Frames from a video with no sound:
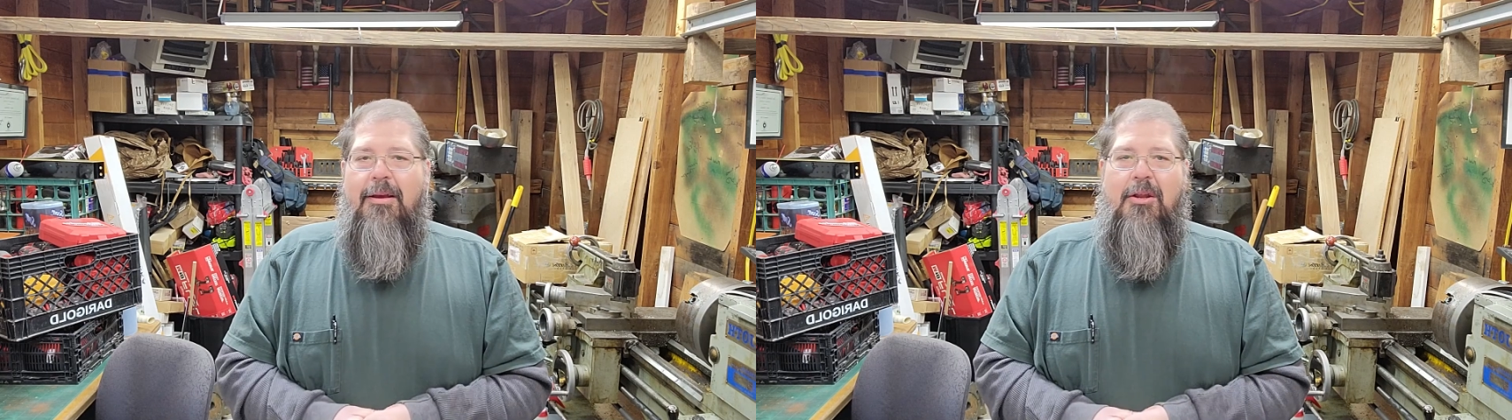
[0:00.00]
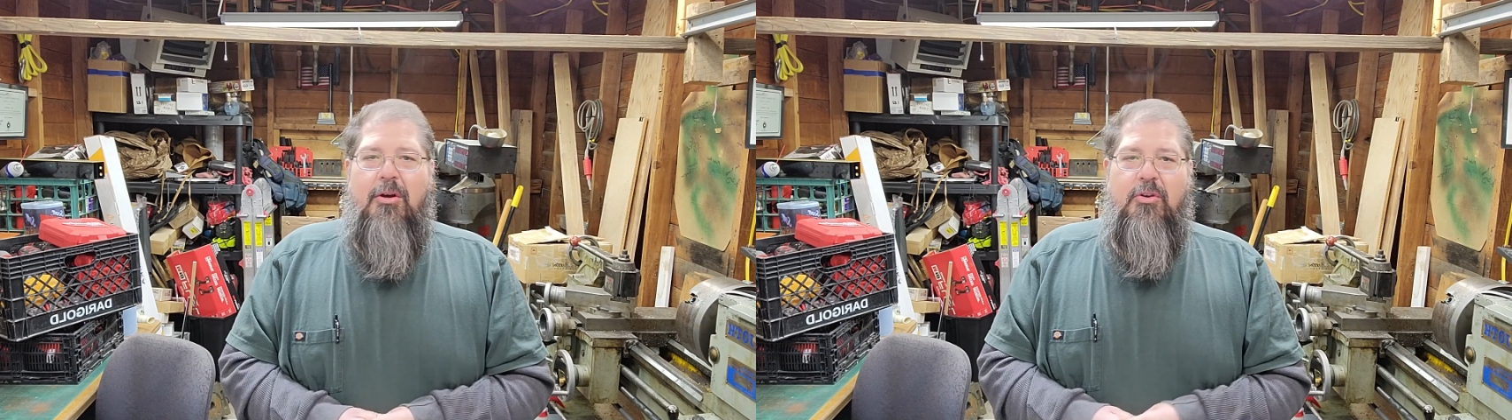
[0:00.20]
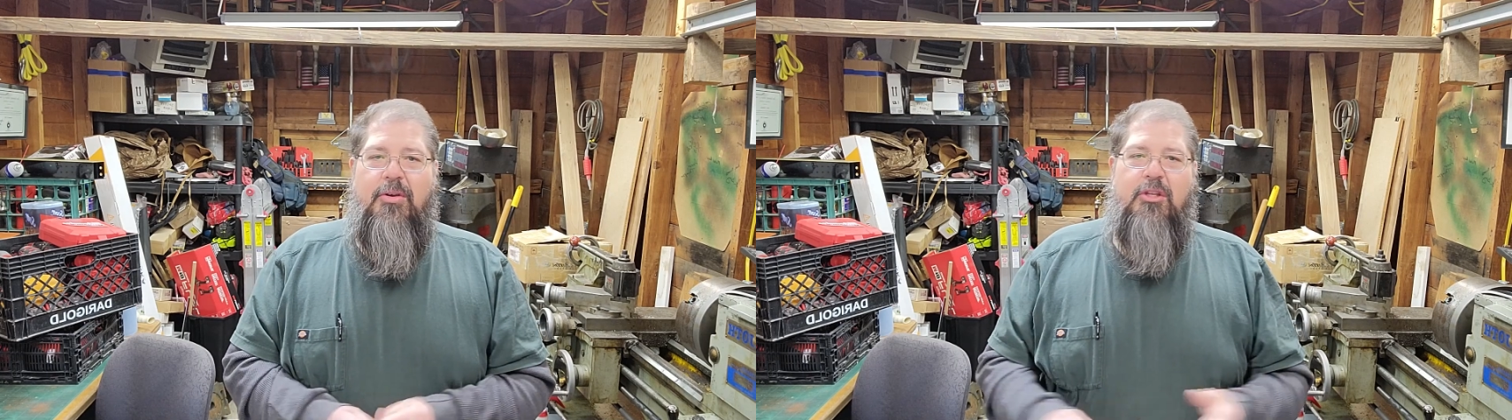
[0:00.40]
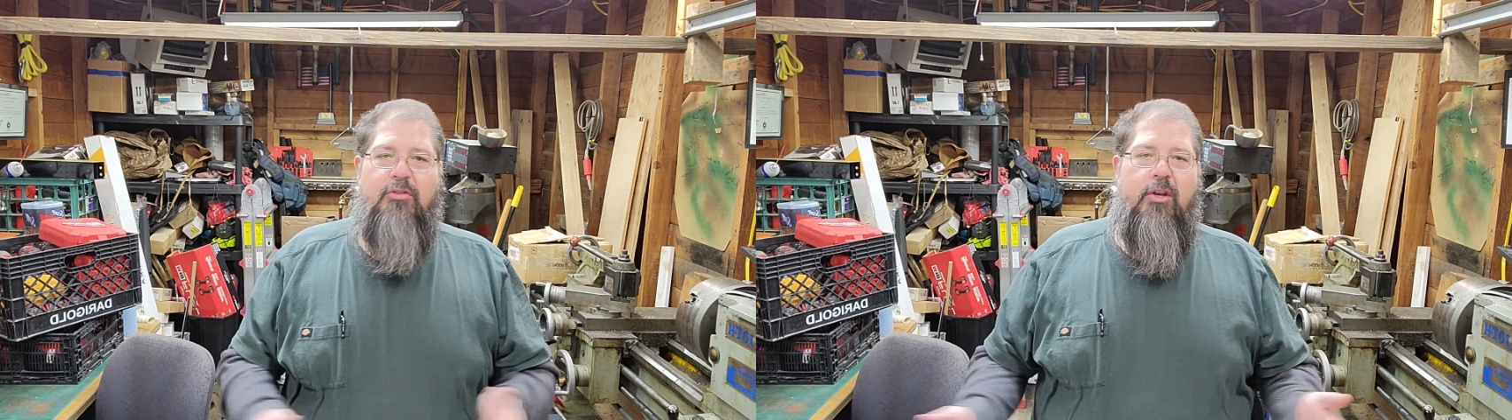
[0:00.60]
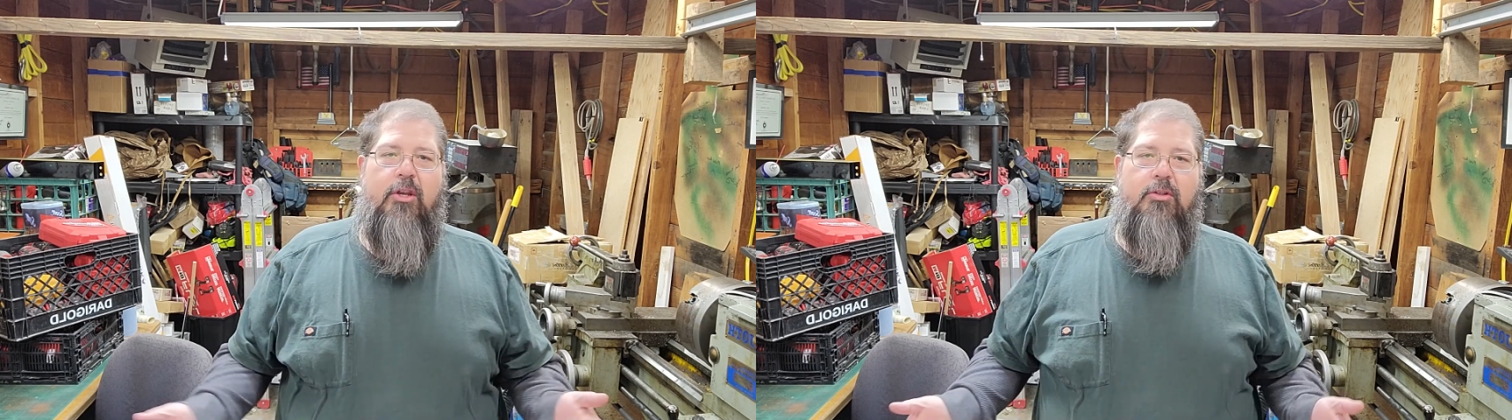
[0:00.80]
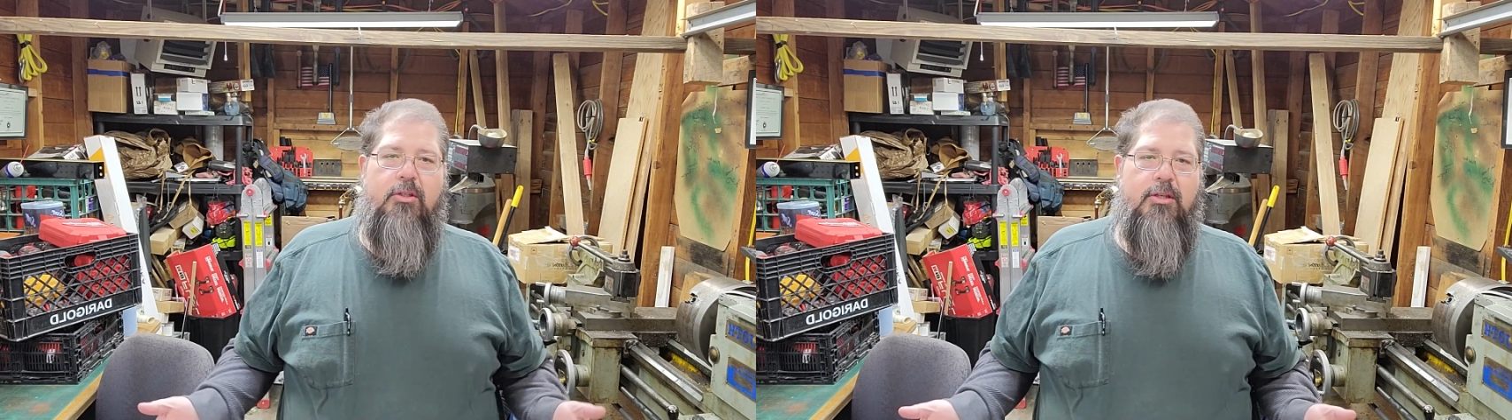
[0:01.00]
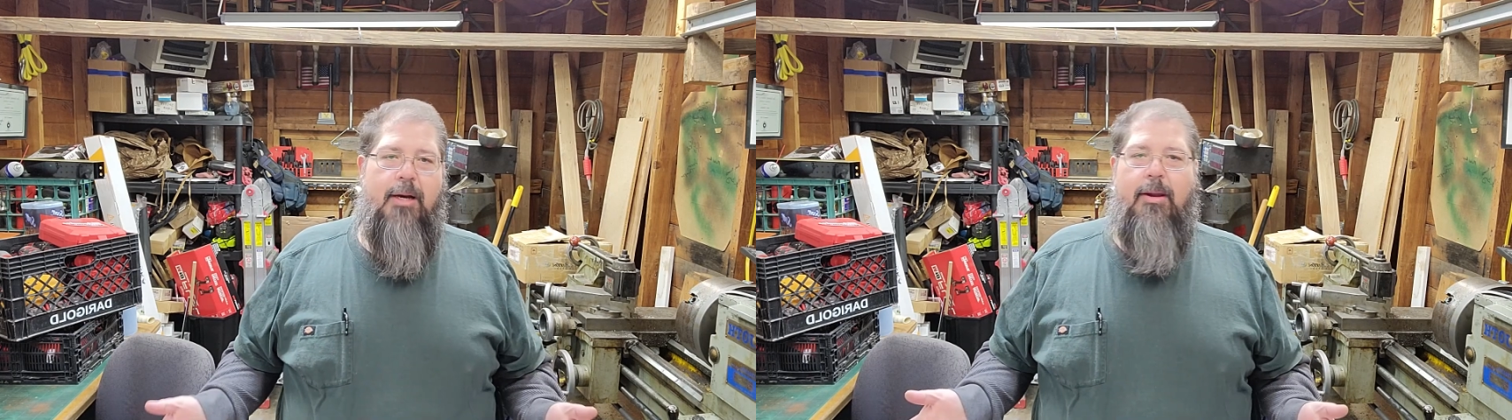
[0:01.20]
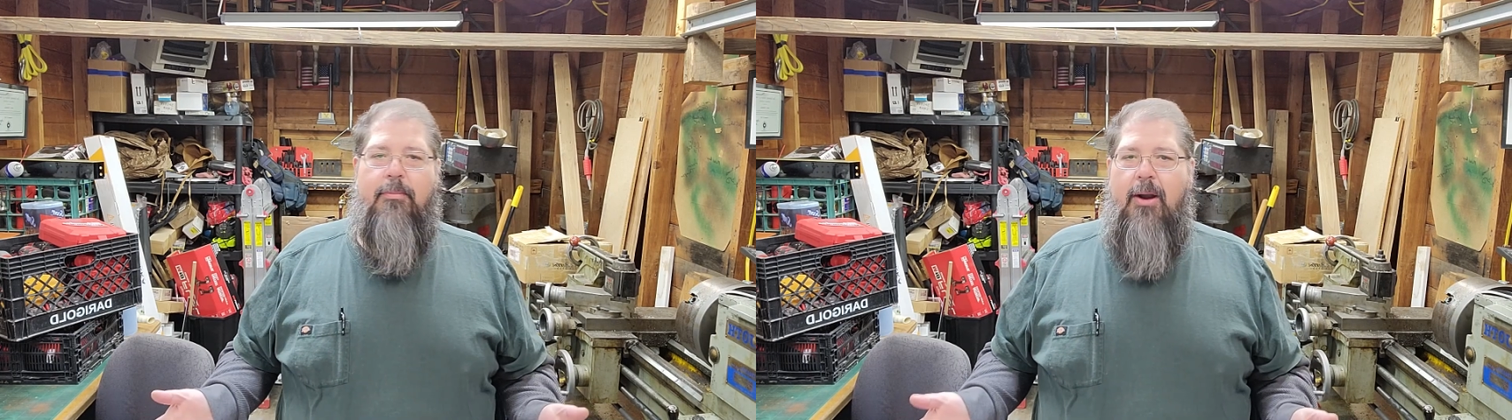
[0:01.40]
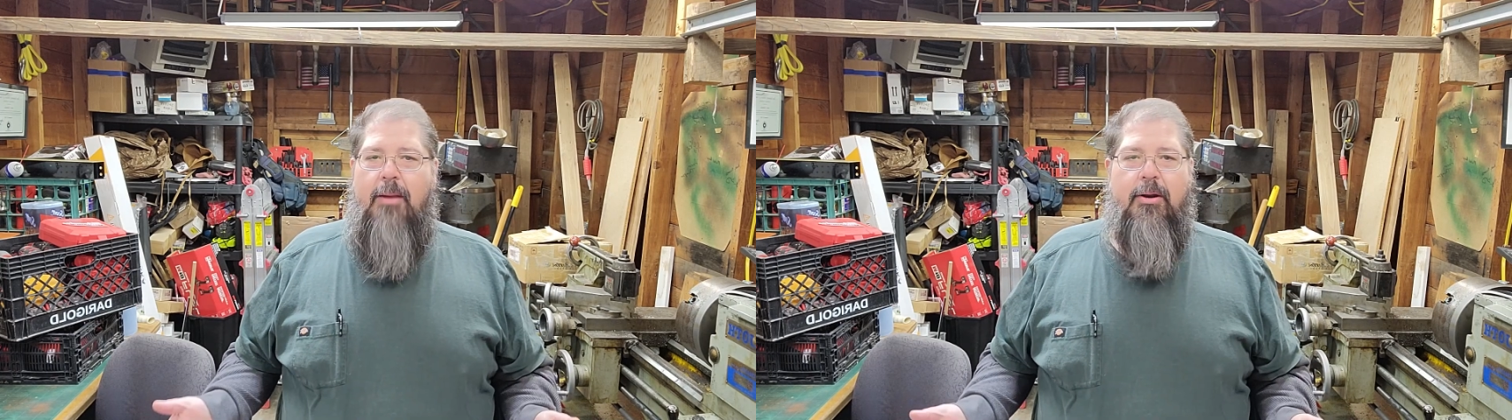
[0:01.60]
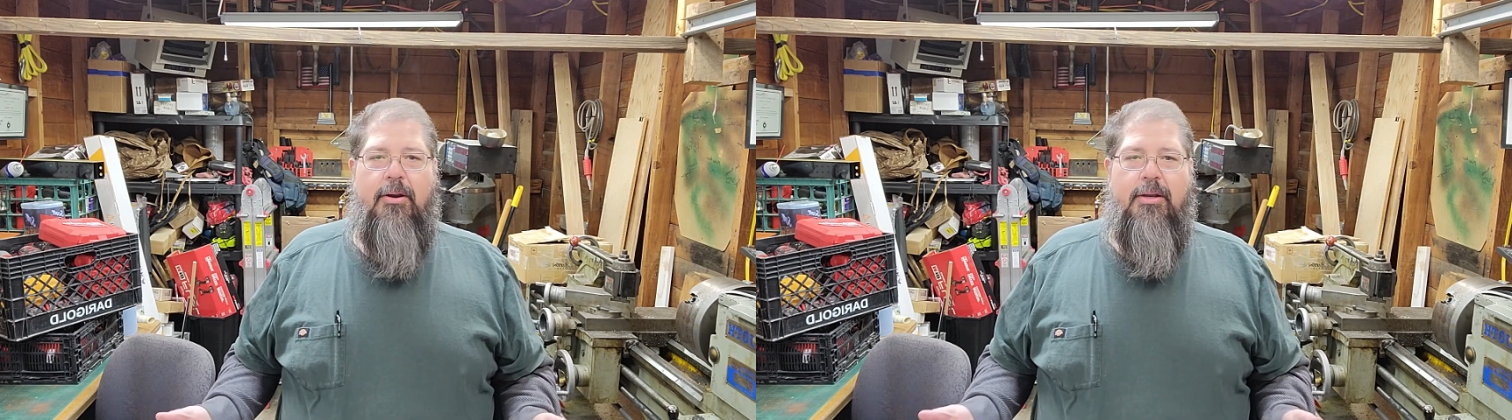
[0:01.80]
Doing these videos is not my
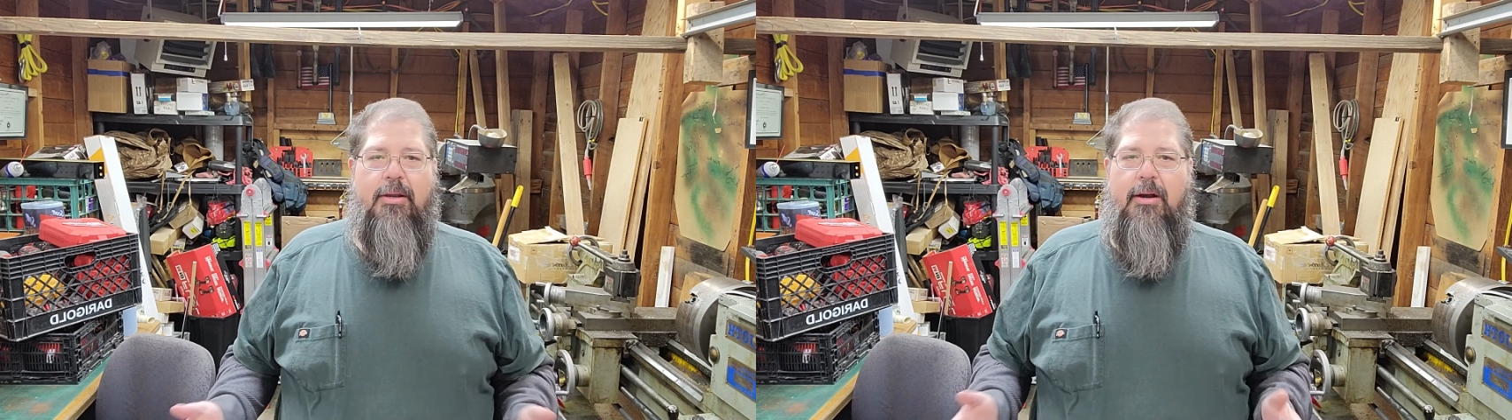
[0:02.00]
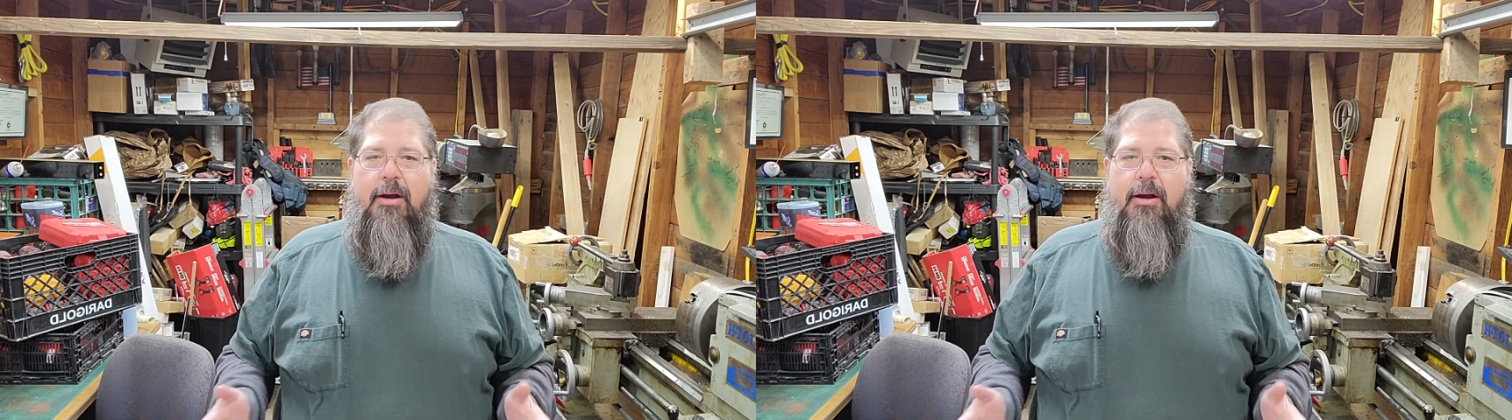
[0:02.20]
primary